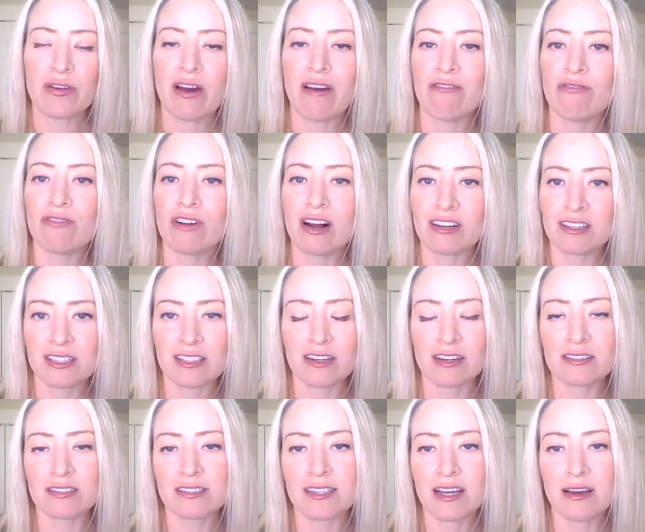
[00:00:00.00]
have rock
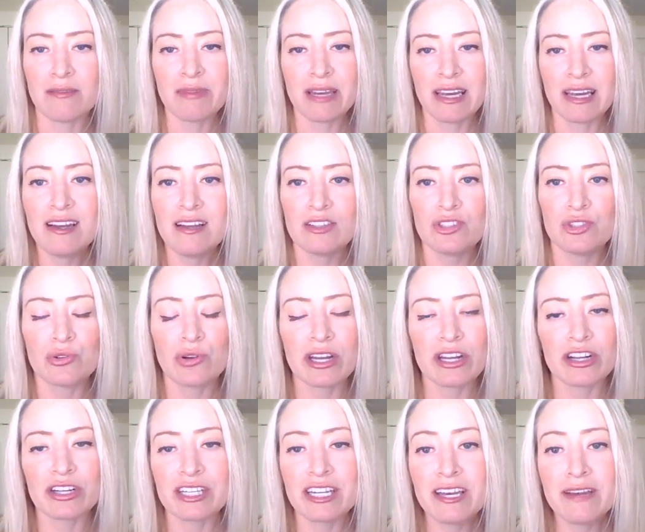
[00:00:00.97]
stars come in and
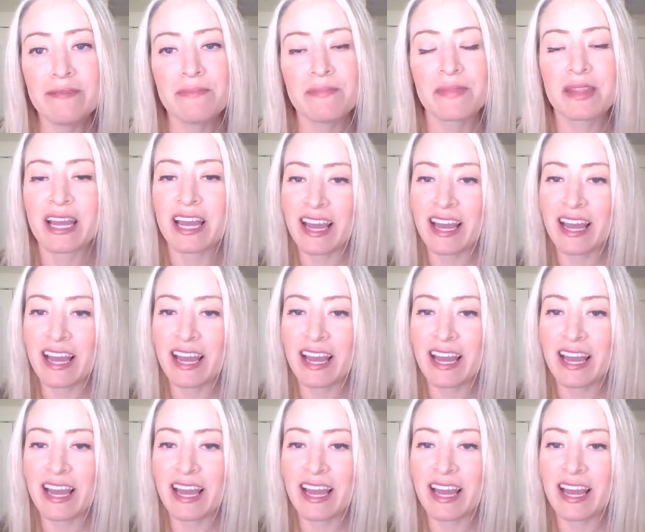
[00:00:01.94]
join your team.